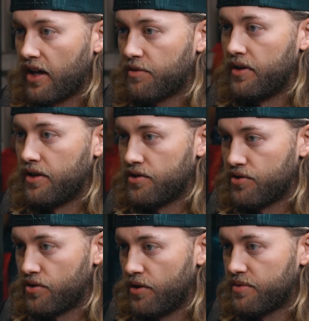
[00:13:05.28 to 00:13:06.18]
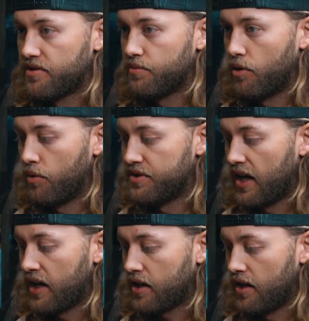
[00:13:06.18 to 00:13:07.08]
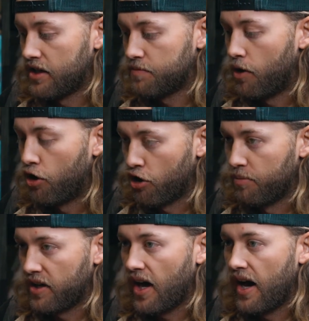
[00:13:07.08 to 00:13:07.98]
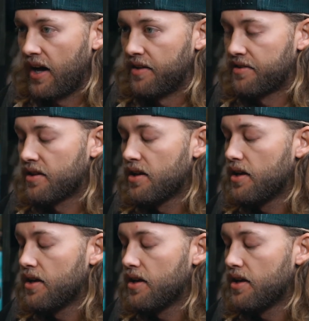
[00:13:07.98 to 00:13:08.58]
expedition trips where we'll take a smaller group of guys